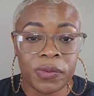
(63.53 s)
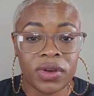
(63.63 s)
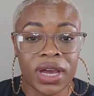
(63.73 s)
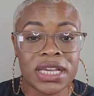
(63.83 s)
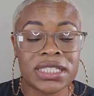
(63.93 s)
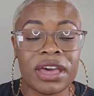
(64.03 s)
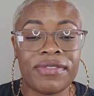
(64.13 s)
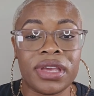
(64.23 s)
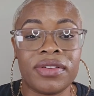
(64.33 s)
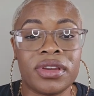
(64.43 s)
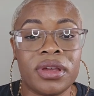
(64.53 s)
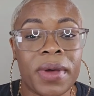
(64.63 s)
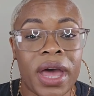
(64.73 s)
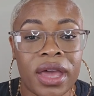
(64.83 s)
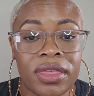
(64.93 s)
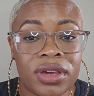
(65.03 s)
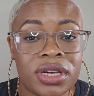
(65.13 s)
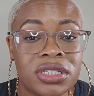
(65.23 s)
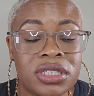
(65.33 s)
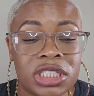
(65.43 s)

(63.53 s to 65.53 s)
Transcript: you guys haven't given up either.